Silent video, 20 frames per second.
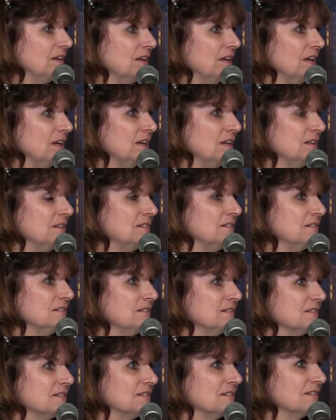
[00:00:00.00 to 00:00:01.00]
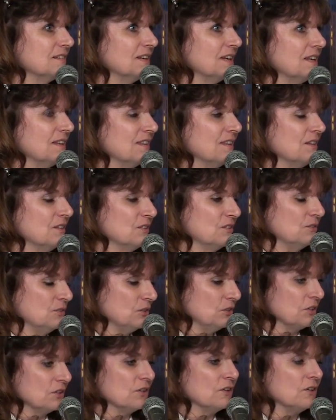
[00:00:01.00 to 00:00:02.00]
And the little
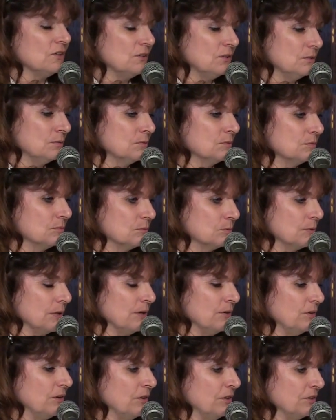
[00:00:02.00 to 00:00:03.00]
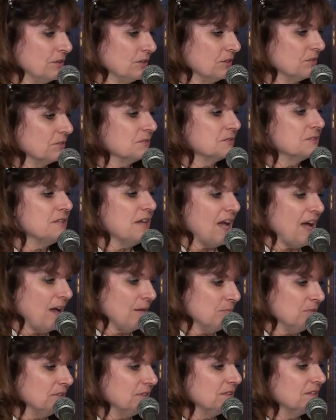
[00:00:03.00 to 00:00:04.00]
girl wrote on her little
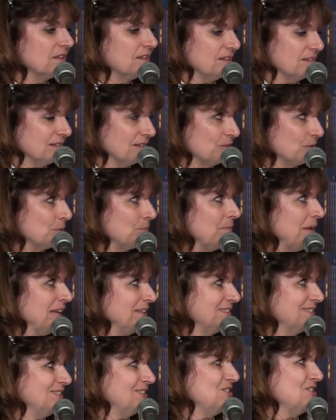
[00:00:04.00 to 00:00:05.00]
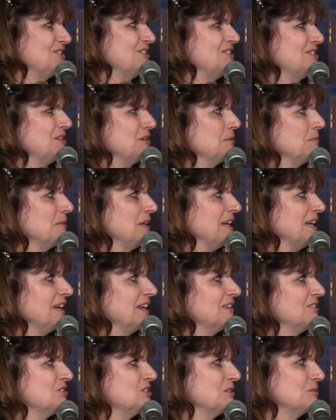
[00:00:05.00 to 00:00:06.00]
tablet the little messages to me,
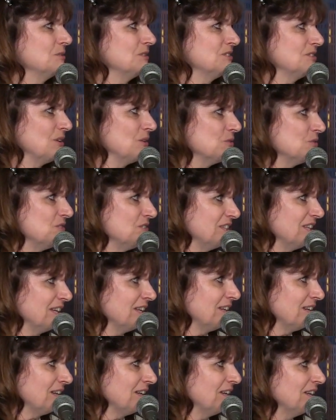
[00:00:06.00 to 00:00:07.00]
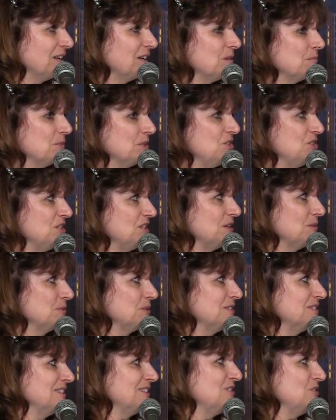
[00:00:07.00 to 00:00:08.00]
and she was so sick, but she
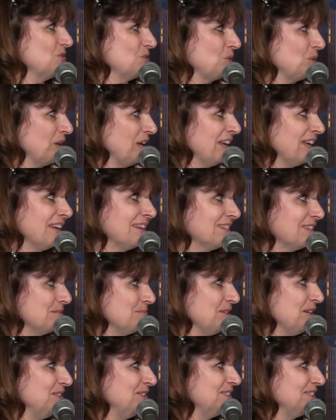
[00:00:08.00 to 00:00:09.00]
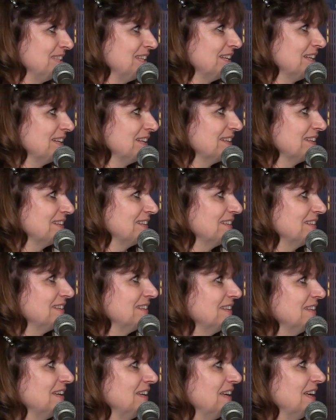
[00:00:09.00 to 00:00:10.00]
was enjoying the music.
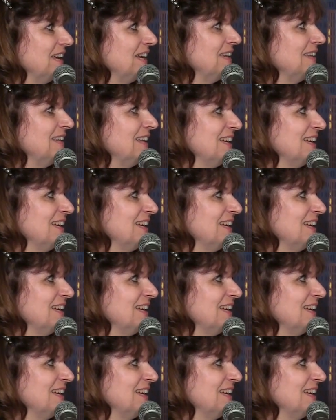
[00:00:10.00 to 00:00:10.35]
And